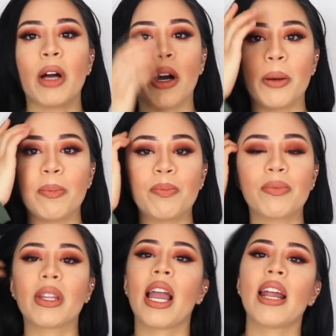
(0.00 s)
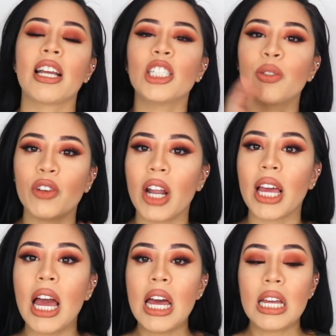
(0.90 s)
And I just feel
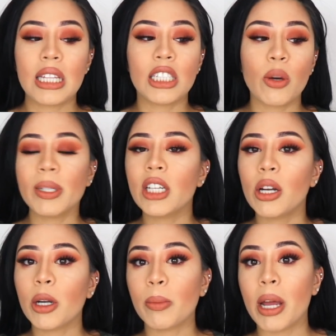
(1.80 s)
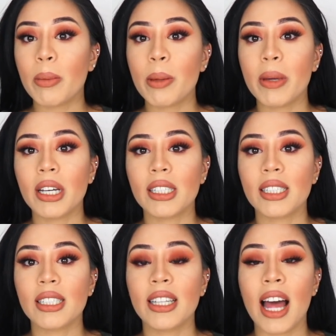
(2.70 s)
like it's always gonna remind me
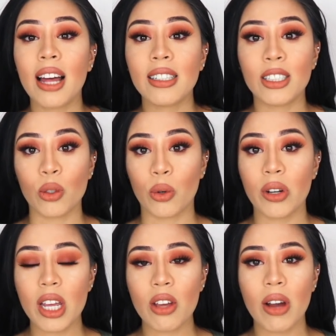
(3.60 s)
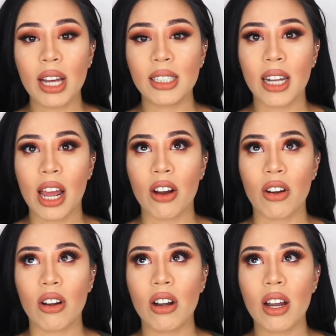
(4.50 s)
because that story, you guys, that I
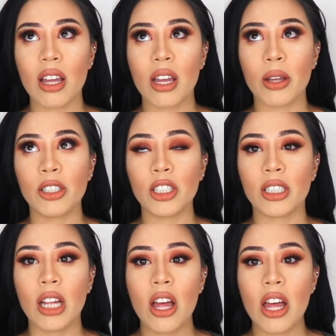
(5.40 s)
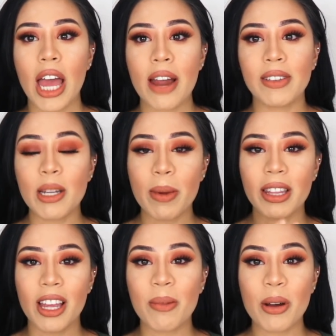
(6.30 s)
heard, it just, every time I
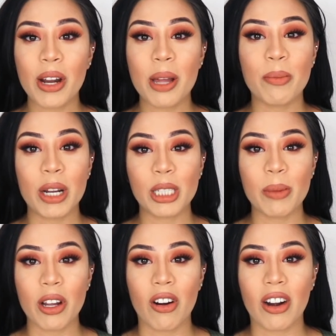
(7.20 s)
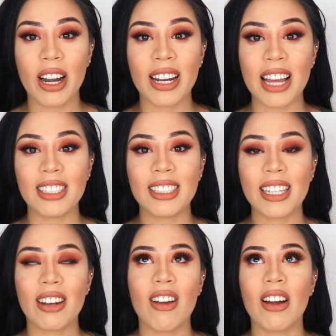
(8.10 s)
think about it, it breaks my heart. And I
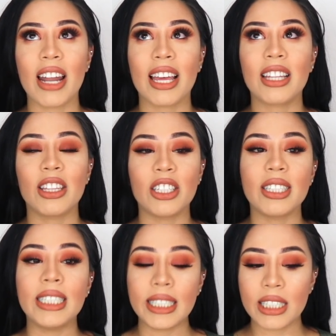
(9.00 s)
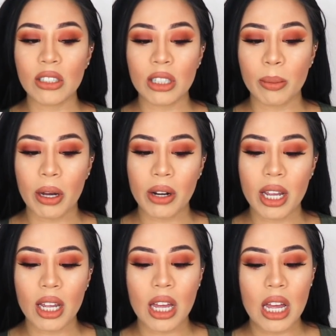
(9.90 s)
just cannot, like, the details about
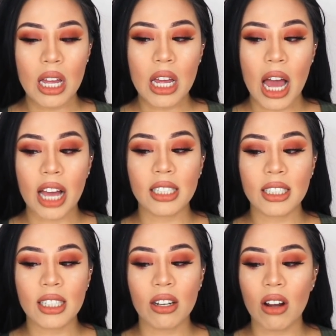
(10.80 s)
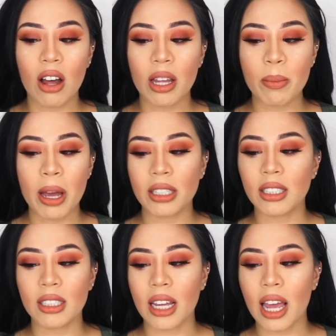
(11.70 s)
it, I just cannot
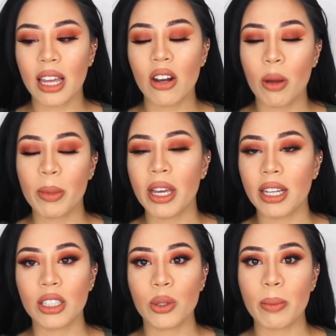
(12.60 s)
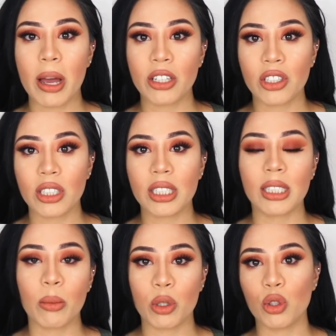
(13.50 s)
imagine. Like, I cannot begin to imagine
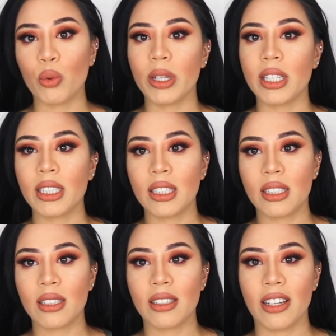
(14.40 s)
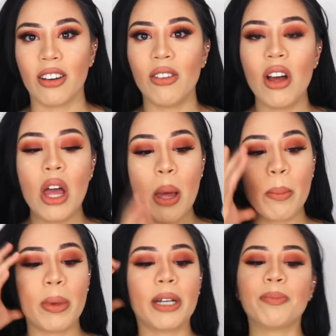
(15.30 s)
someone doing this, you know?
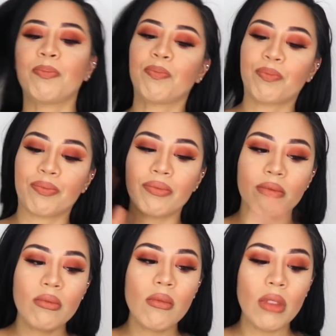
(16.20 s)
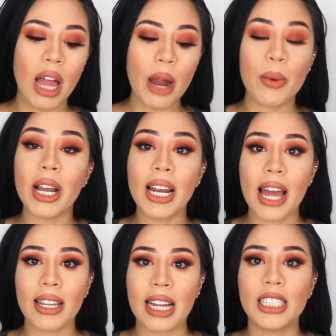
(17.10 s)
But I really,
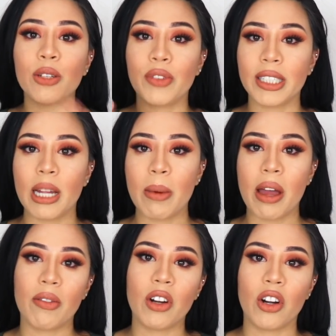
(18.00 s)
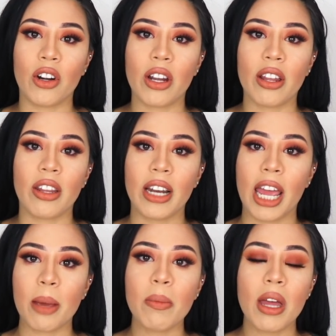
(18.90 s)
like, that's the first time I ever heard the
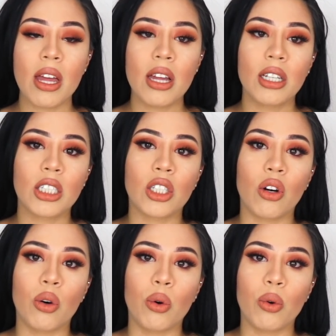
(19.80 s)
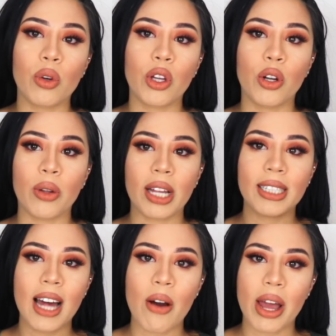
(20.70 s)
name. So, you know,
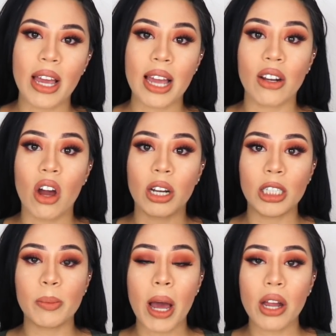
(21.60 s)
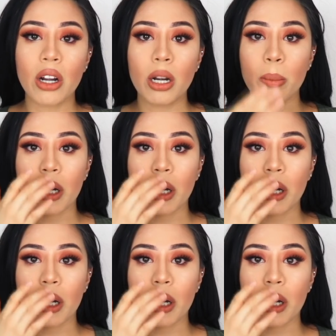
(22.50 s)
that's how I kind of got inspired.